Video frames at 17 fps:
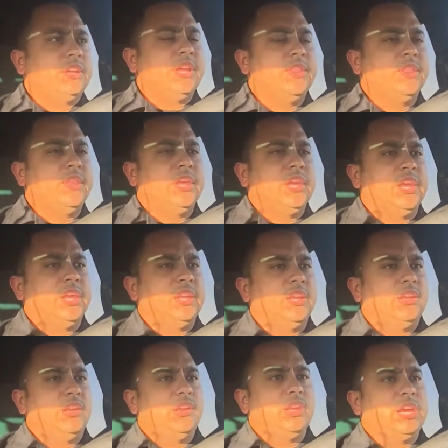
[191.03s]
And
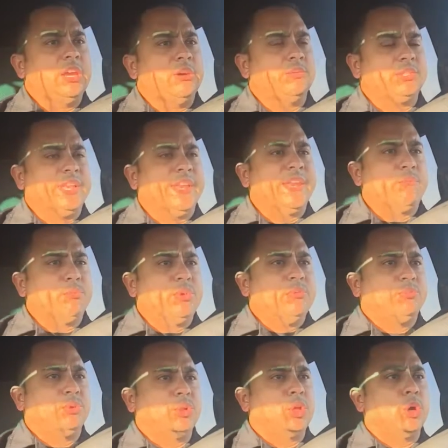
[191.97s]
then I was letting
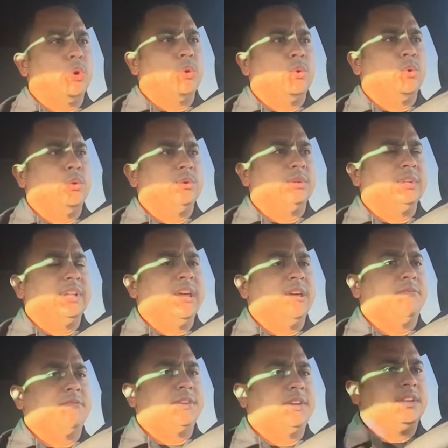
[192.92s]
people go
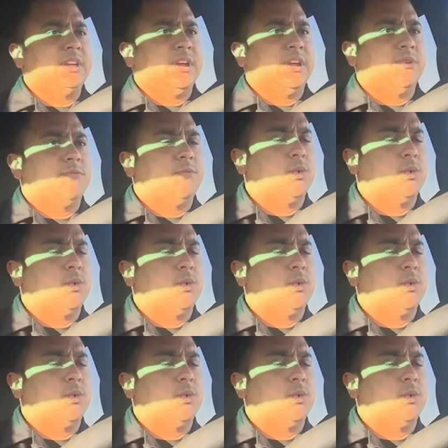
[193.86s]
left down